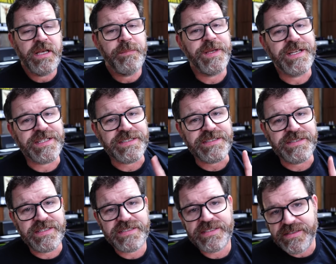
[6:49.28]
because
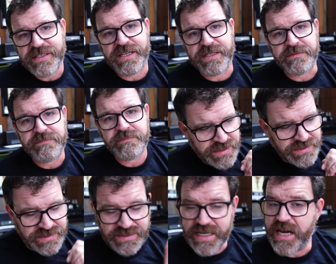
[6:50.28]
this thing
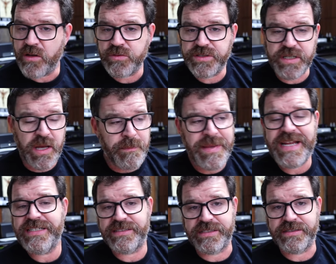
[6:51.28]
sounds
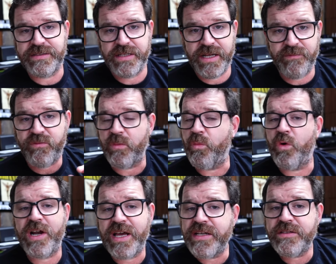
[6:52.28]
amazing, and from
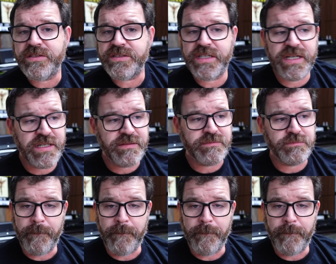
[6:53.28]
what I understand,